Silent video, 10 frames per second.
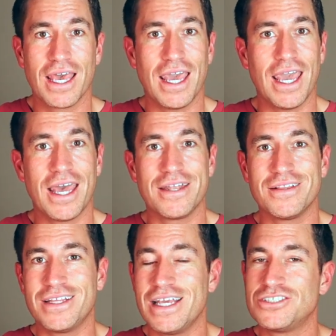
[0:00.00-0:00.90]

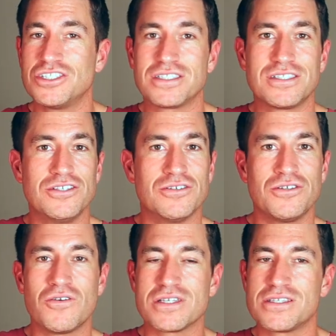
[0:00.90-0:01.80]
And it's just, you'll
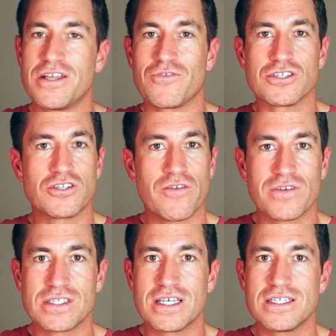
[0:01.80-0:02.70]
notice different
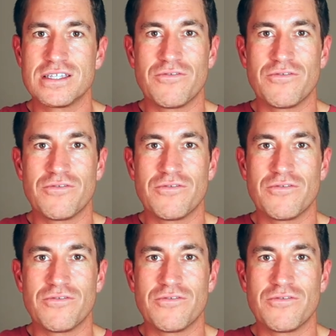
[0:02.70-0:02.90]
surfaces,